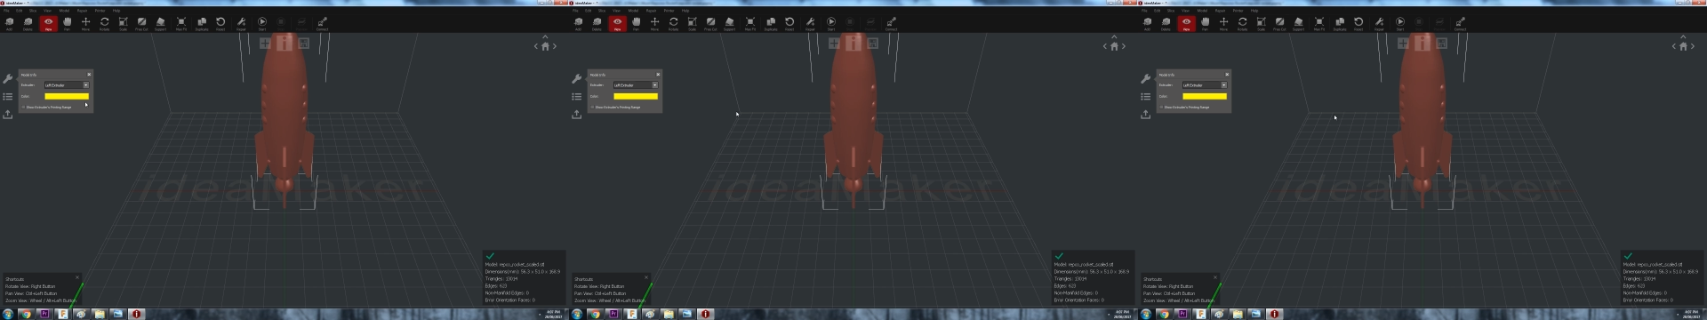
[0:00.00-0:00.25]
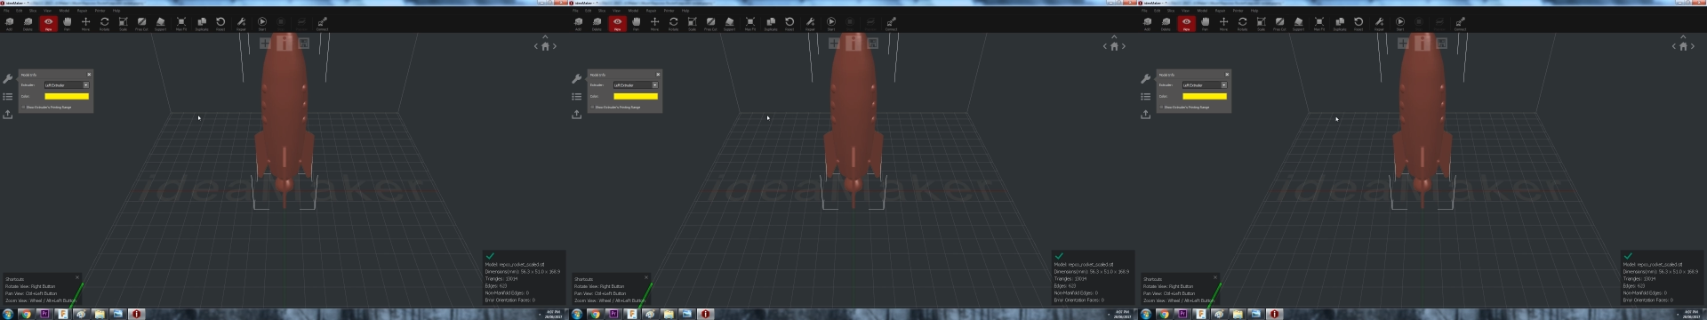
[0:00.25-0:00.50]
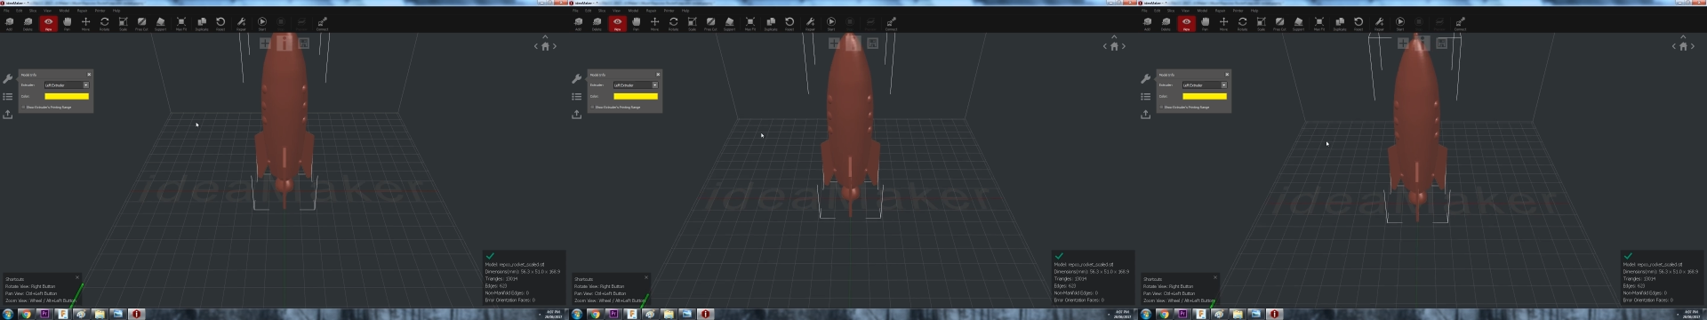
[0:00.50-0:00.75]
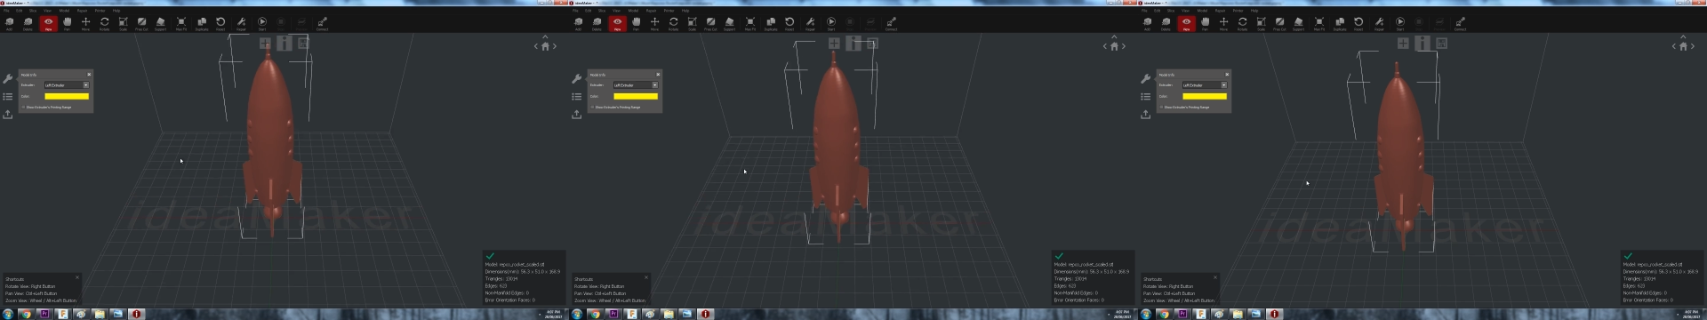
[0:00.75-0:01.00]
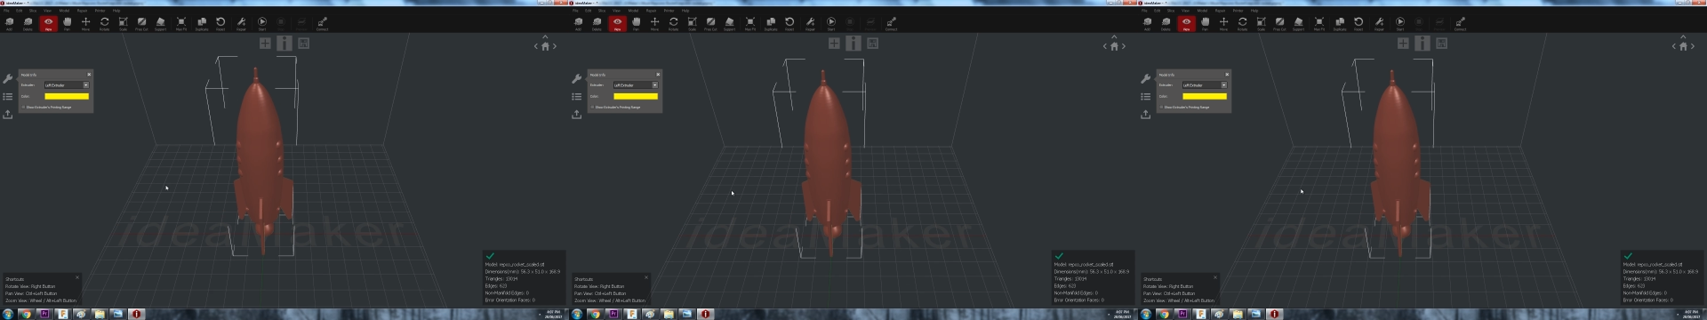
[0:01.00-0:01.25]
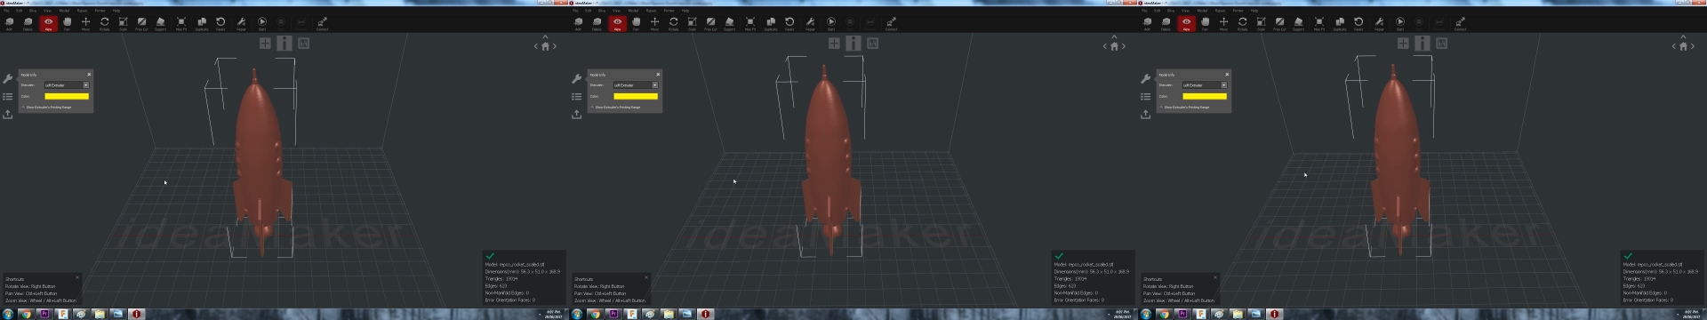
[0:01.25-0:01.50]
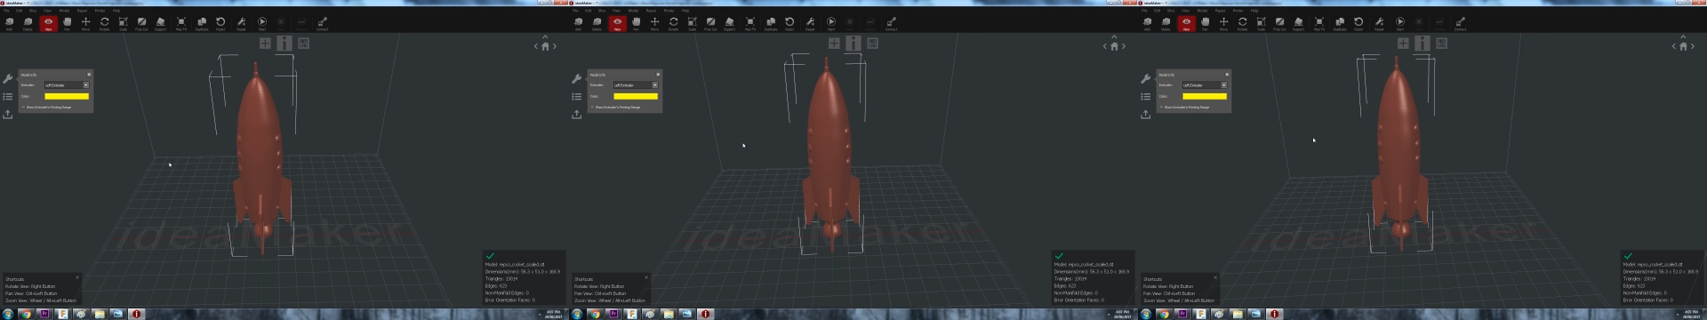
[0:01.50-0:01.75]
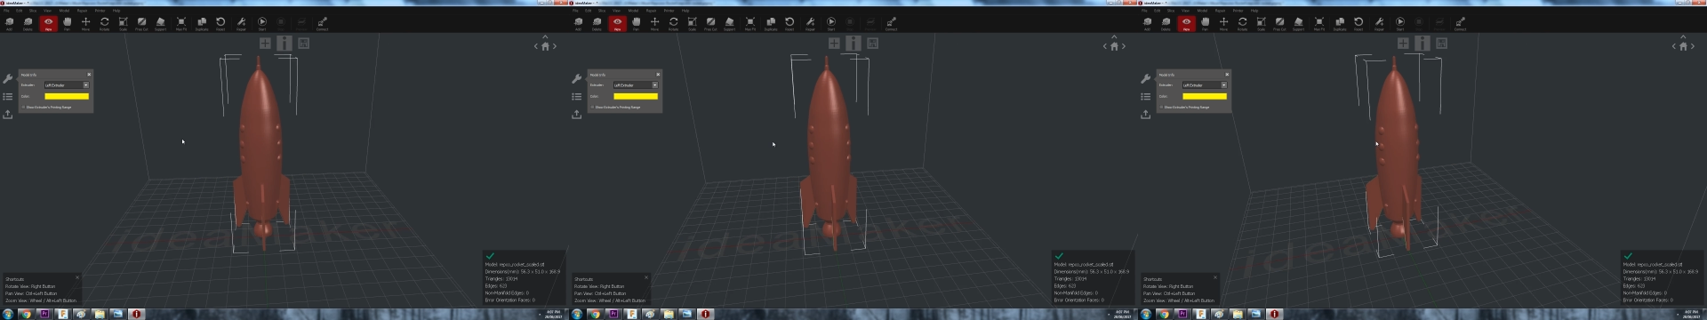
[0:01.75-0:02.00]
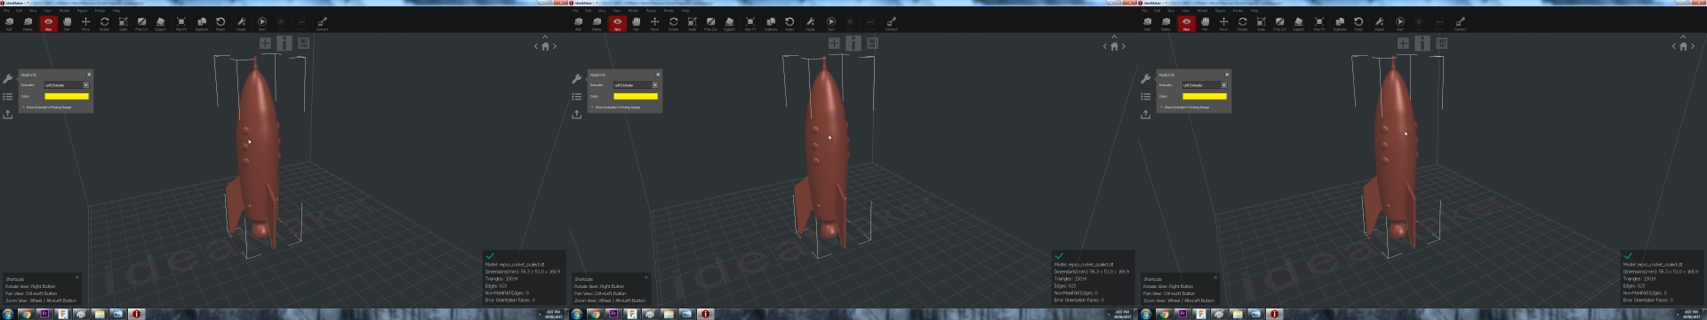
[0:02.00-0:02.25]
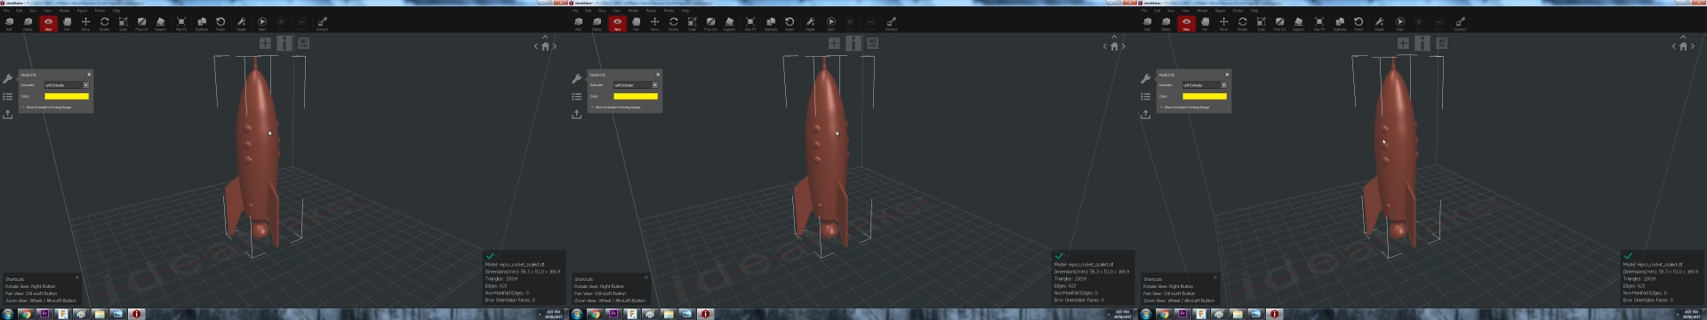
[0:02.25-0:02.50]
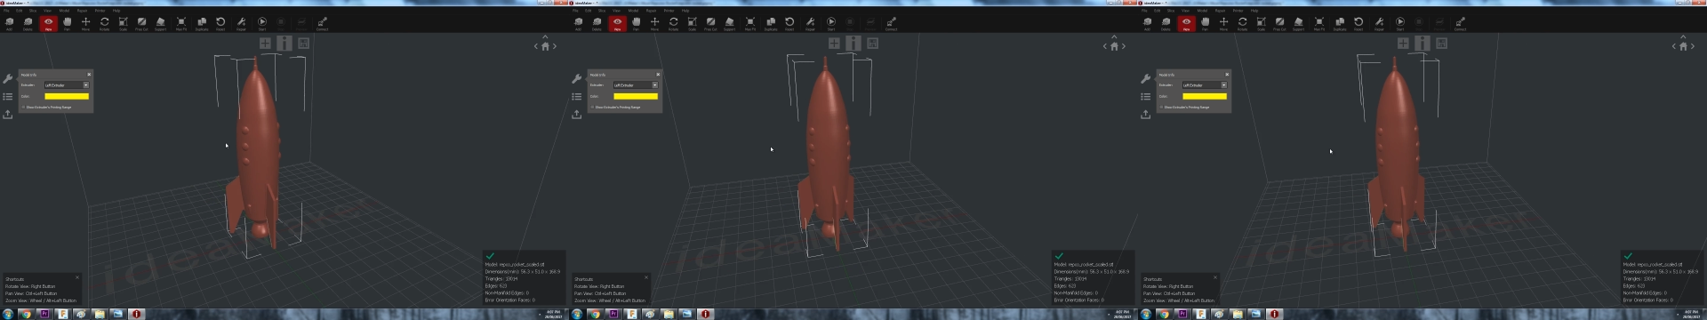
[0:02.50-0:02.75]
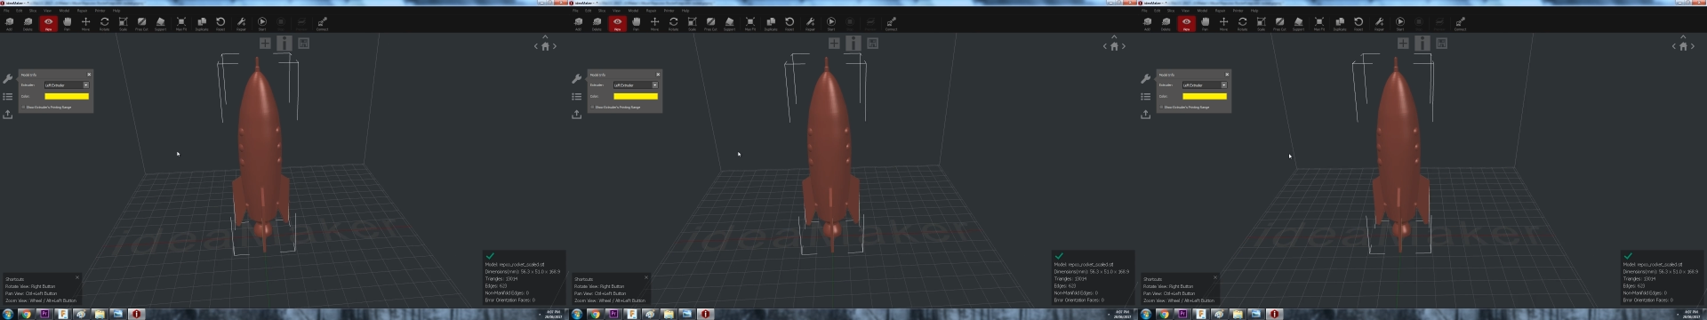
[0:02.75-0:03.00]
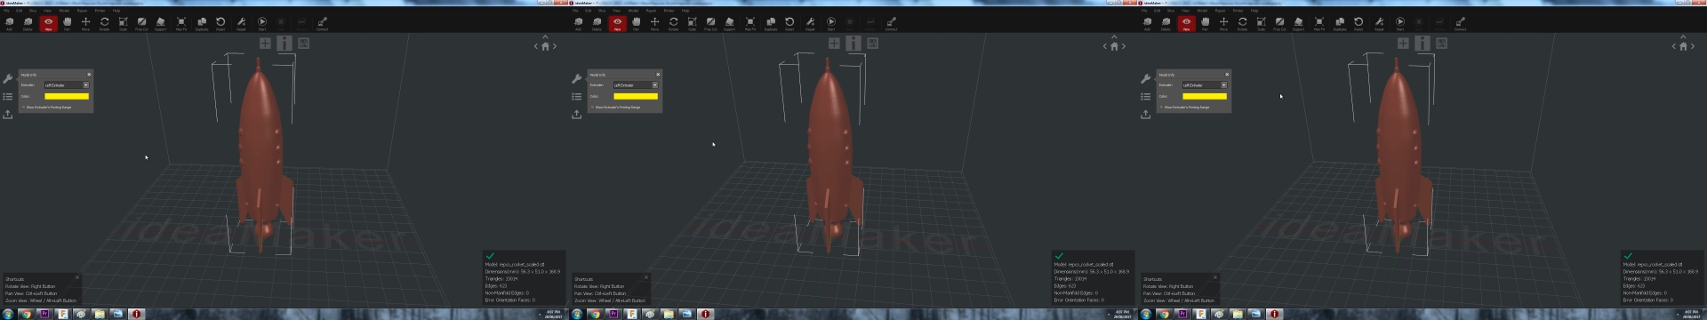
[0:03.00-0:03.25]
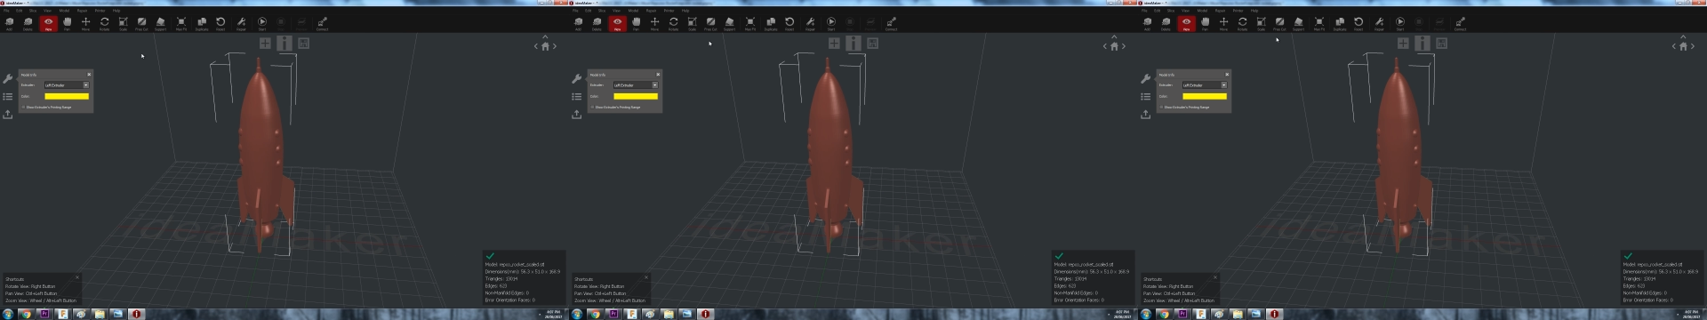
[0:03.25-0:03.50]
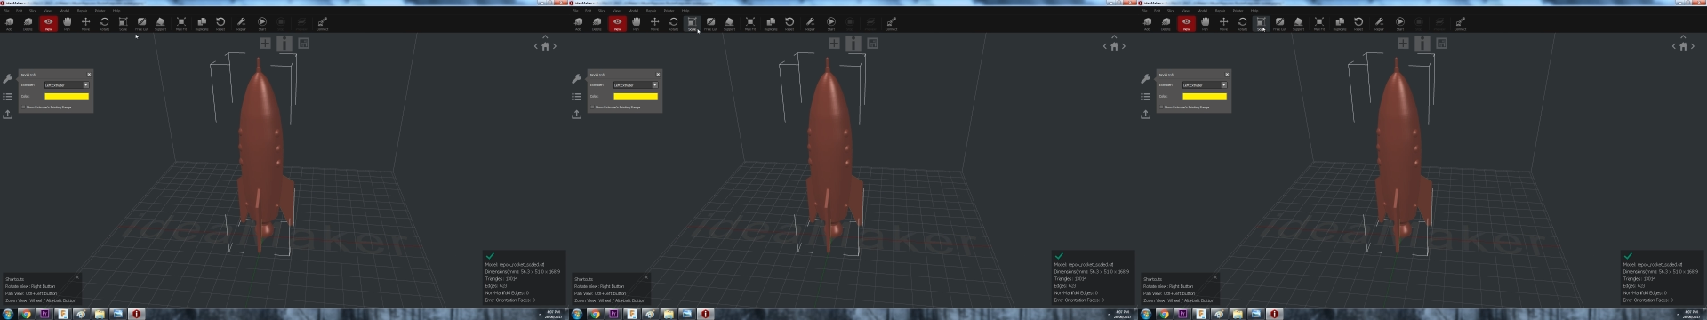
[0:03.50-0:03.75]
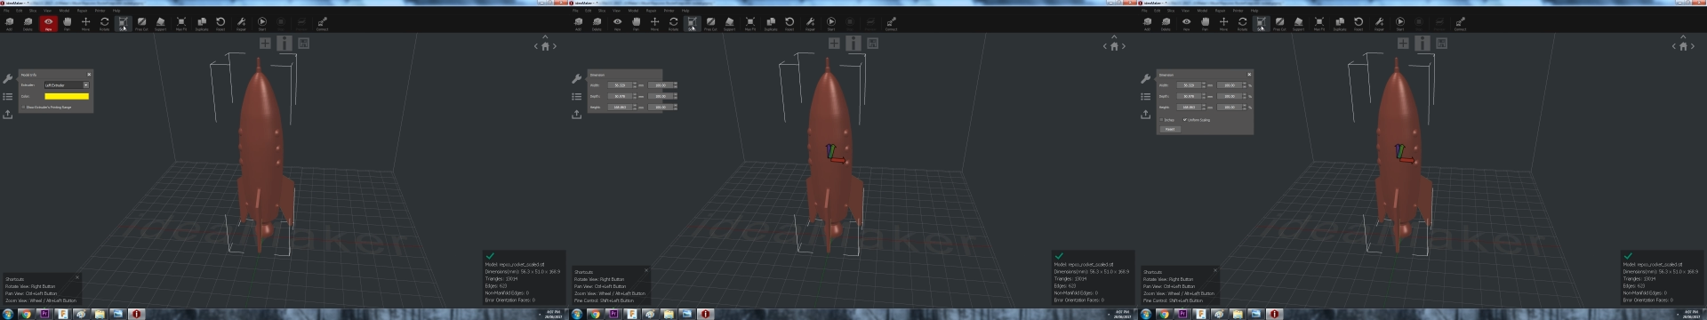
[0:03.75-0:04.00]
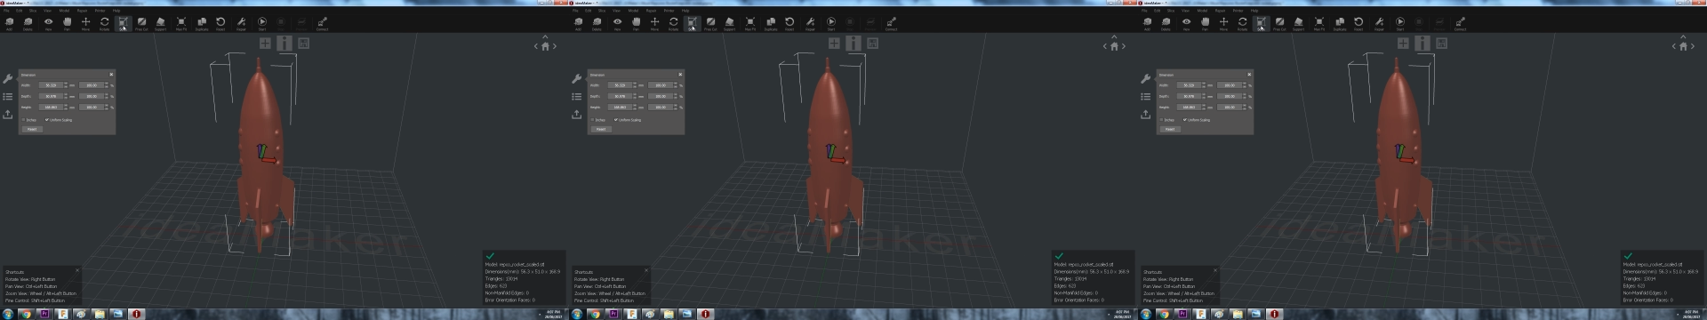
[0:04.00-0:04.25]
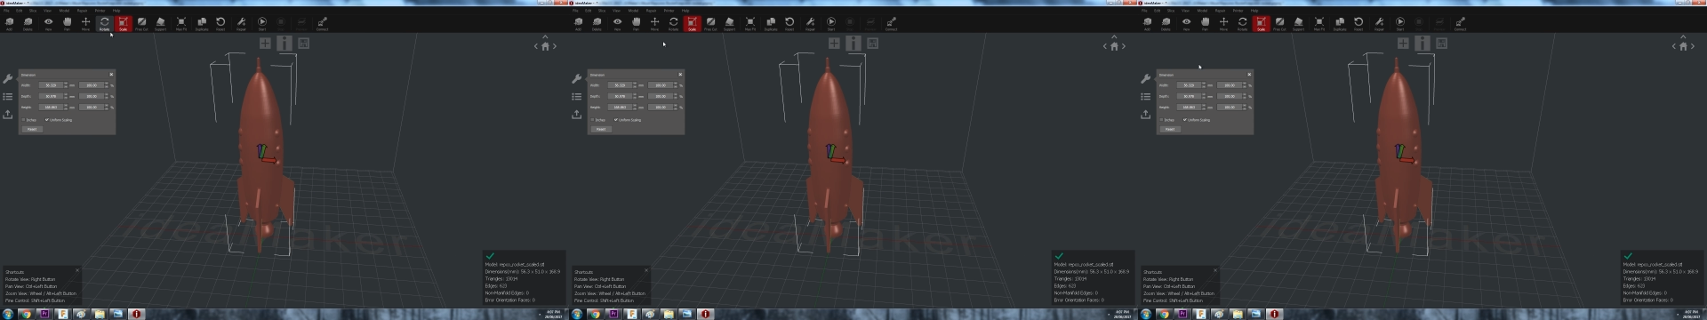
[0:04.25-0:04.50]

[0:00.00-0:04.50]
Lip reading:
No face is visible, so there are no lips to read.